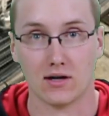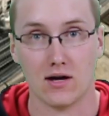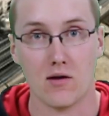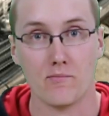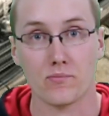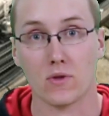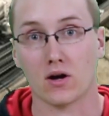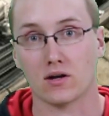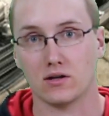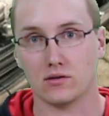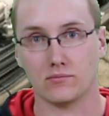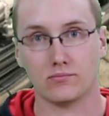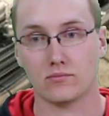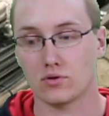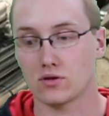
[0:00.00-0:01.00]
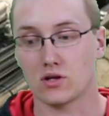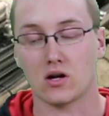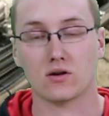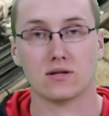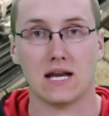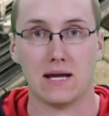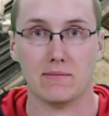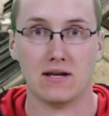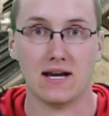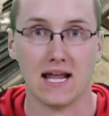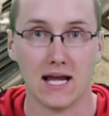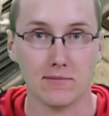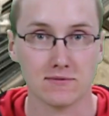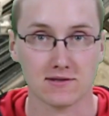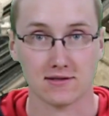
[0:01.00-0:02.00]
Um, I'm not going to start naming
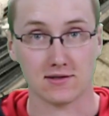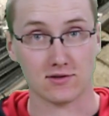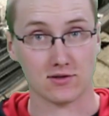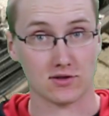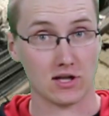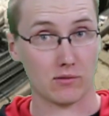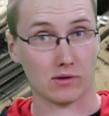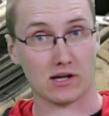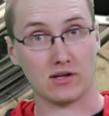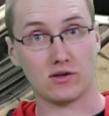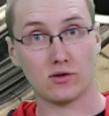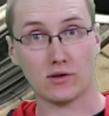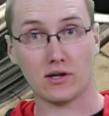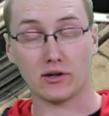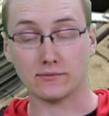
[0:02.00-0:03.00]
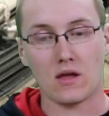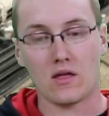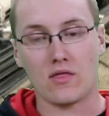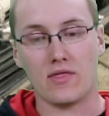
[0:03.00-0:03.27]
names. It's just not what I do here.